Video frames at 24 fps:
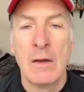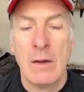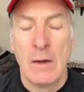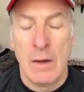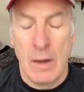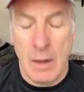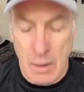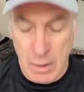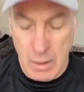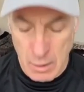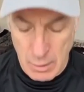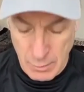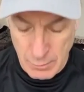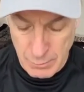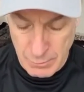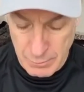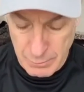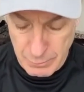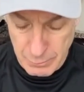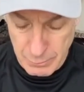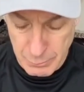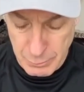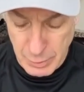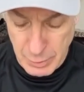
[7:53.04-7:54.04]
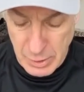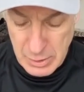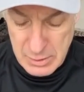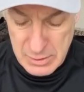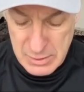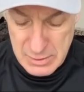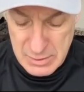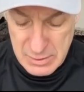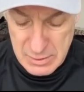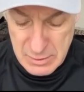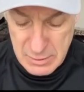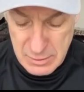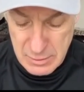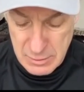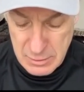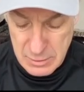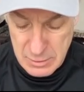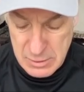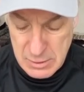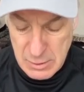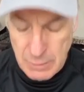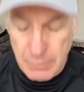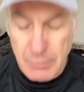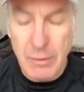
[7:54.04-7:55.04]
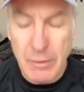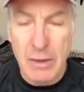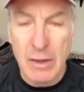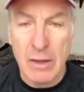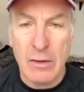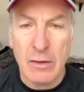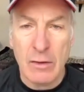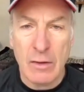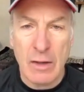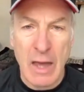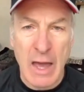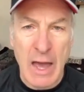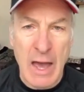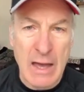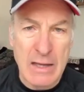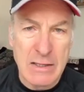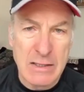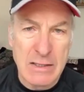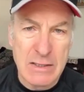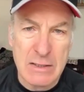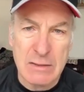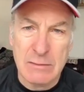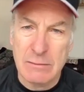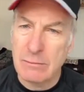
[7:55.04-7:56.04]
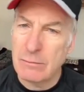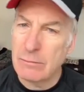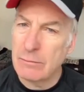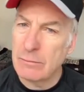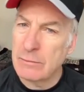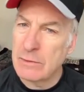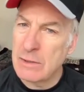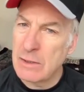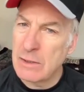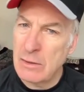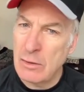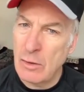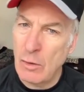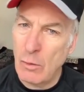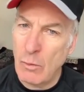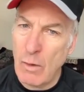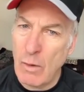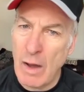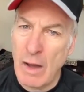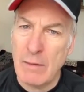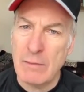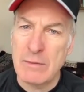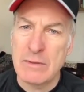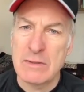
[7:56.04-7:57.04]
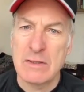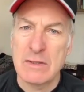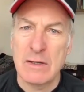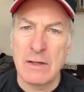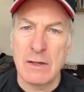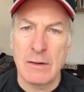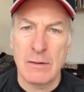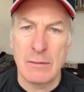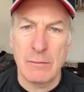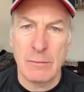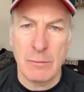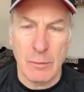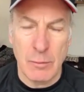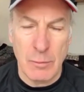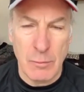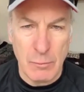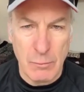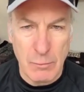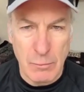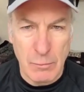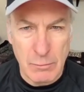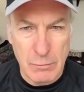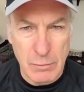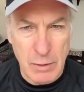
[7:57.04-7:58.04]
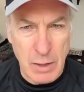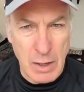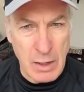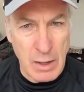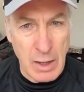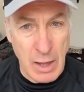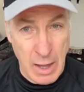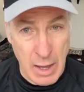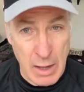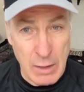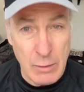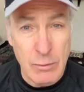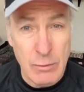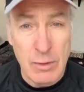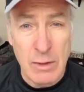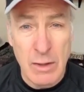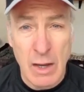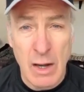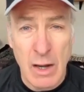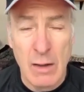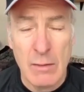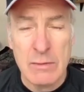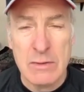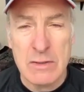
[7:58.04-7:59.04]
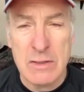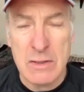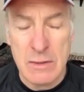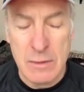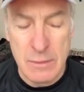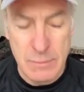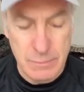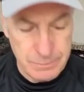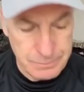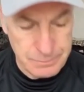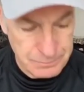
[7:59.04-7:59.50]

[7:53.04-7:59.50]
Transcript: But some of the other casts didn't know why I was there, were kind of angry that I was there.